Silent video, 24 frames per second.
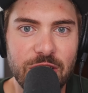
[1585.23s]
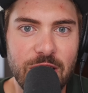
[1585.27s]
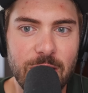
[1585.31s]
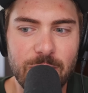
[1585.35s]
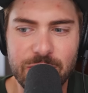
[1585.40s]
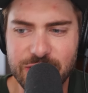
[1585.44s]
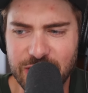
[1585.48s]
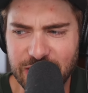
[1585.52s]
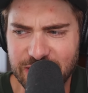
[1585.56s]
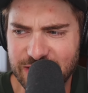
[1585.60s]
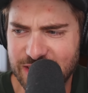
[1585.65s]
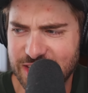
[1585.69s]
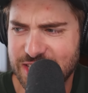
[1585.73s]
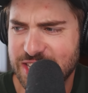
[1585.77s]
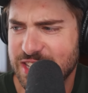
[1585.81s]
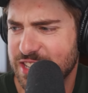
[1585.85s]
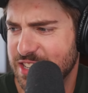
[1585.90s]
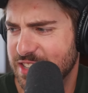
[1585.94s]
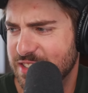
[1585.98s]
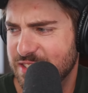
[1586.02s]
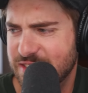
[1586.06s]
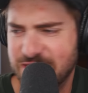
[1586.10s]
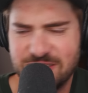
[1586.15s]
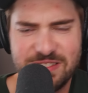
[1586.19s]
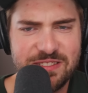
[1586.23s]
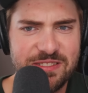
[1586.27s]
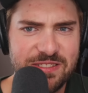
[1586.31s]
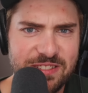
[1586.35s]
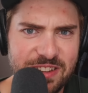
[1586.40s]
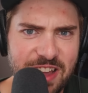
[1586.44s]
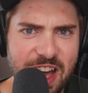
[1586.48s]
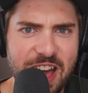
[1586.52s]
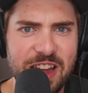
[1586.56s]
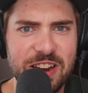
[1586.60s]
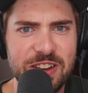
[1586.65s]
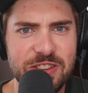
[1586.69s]
And I was like, this is
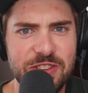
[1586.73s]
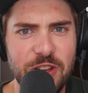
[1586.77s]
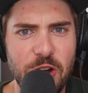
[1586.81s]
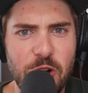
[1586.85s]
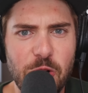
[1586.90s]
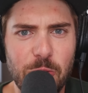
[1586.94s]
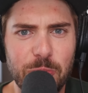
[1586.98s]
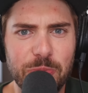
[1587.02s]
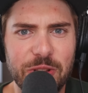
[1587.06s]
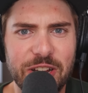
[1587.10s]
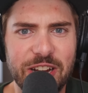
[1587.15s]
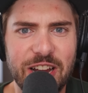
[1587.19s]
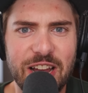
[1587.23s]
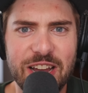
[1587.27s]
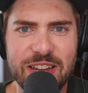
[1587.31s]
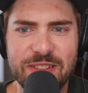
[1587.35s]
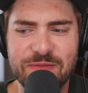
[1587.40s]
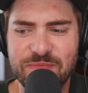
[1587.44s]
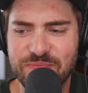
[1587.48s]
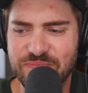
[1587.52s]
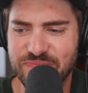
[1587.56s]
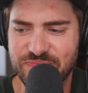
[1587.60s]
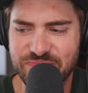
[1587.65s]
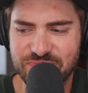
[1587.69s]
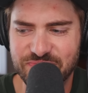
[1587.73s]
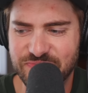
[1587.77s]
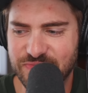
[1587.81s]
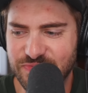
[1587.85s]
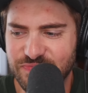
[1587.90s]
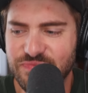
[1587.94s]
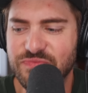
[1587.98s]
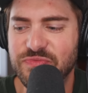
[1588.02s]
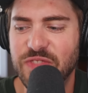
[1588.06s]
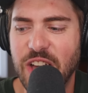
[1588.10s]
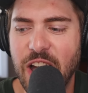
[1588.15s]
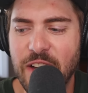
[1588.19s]
kind of dope. Like I
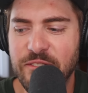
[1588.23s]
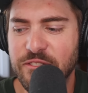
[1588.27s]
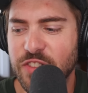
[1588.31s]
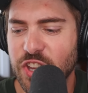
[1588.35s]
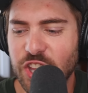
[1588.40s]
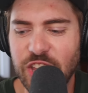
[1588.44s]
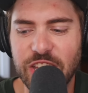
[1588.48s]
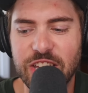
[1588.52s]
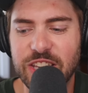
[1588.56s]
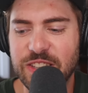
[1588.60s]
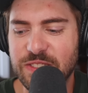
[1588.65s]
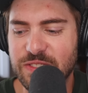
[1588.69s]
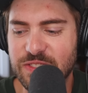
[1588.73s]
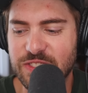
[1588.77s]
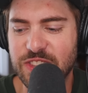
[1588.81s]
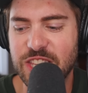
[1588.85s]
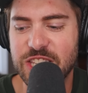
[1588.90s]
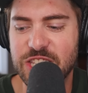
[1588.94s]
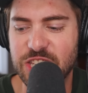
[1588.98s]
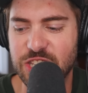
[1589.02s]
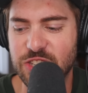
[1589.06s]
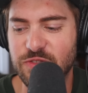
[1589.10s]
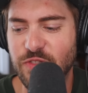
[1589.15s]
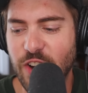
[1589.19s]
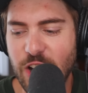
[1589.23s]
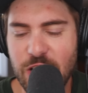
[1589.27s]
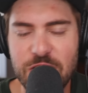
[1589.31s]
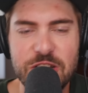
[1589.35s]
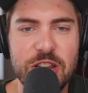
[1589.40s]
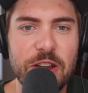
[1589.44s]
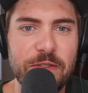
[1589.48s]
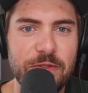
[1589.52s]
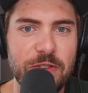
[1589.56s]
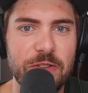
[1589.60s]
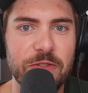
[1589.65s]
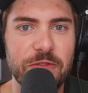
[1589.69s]
feel like this is very
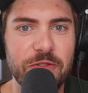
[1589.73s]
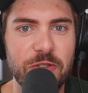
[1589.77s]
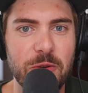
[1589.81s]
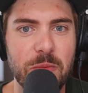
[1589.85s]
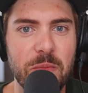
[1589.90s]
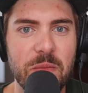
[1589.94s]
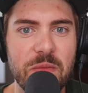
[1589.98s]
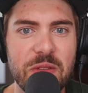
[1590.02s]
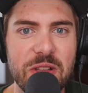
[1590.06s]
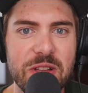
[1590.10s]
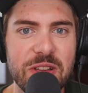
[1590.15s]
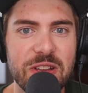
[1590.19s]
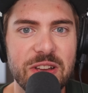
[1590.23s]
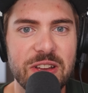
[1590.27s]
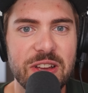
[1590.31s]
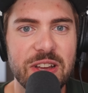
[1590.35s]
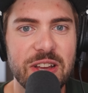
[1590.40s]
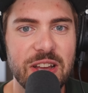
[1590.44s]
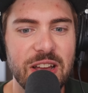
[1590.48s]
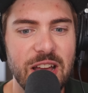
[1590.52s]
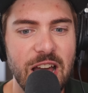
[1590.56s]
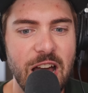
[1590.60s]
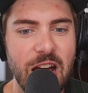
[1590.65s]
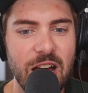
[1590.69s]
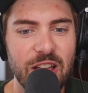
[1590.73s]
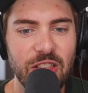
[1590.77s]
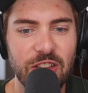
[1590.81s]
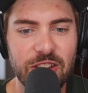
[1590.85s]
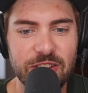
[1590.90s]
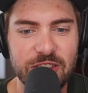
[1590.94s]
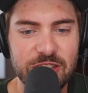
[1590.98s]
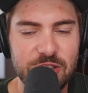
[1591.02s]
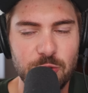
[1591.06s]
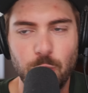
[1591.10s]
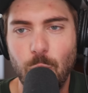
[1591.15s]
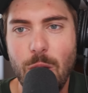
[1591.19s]
different from
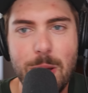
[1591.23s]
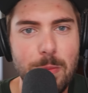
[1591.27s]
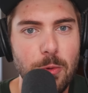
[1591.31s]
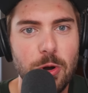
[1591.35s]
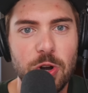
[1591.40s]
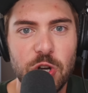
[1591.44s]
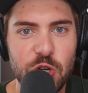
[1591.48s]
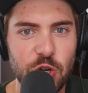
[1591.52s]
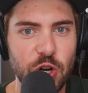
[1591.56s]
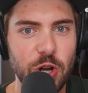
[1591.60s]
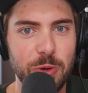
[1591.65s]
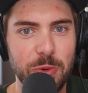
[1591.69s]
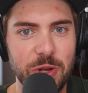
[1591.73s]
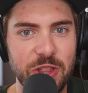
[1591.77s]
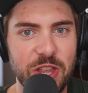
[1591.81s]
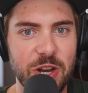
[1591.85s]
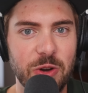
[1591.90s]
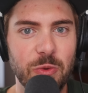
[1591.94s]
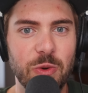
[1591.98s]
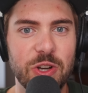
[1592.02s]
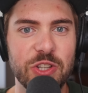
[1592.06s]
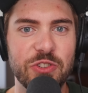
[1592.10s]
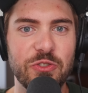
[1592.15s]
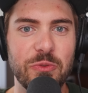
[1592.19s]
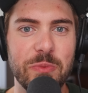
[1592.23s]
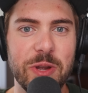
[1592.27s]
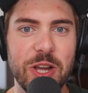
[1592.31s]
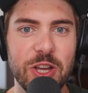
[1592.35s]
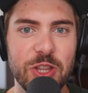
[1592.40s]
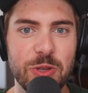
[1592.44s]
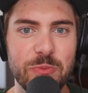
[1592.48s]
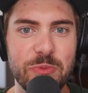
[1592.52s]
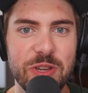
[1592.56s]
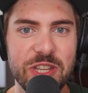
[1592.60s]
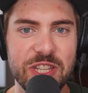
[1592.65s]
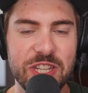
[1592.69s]
like, this is way more enjoyable than it was for me
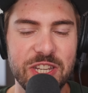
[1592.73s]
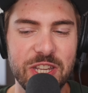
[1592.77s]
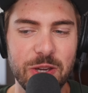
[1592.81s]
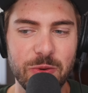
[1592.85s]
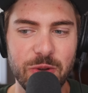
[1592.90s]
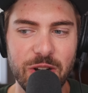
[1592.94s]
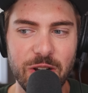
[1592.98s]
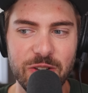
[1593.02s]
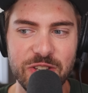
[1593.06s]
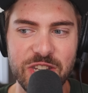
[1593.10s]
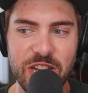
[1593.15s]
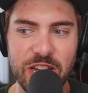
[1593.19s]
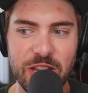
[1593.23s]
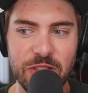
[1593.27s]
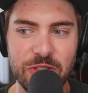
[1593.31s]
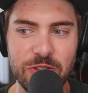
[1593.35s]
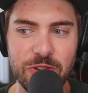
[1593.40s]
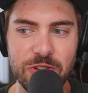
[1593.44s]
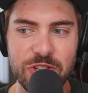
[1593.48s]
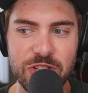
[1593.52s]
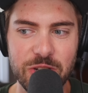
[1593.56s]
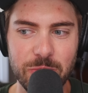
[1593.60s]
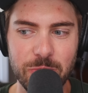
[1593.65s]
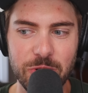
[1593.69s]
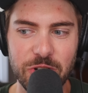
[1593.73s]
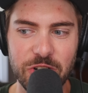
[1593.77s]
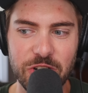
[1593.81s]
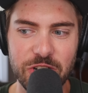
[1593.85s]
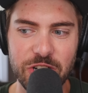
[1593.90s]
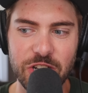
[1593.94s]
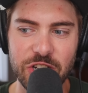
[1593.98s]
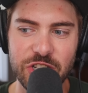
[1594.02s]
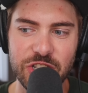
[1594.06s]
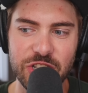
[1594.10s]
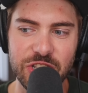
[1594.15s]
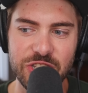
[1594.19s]
on the PCT when I was hiking through similar
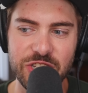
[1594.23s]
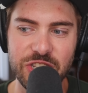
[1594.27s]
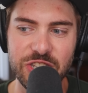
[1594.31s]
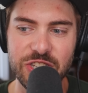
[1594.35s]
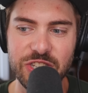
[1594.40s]
conditions.